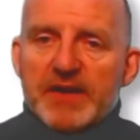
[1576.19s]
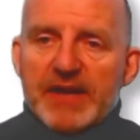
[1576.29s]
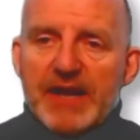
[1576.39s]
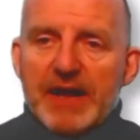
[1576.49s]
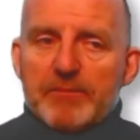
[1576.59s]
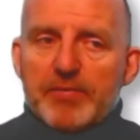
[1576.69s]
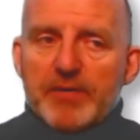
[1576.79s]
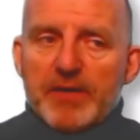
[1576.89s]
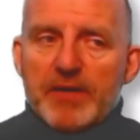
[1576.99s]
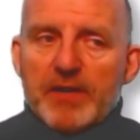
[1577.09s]
yep,
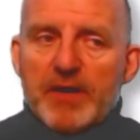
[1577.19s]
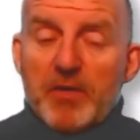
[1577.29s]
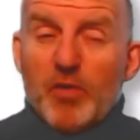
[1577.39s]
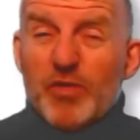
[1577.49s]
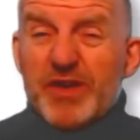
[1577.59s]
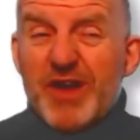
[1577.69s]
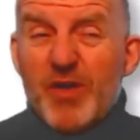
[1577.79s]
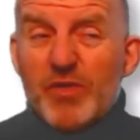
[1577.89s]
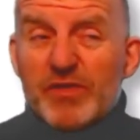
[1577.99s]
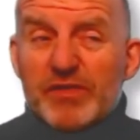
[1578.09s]
or the
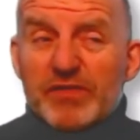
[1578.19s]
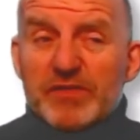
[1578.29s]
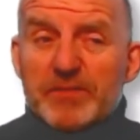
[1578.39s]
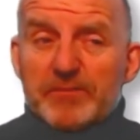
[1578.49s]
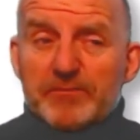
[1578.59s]
notes.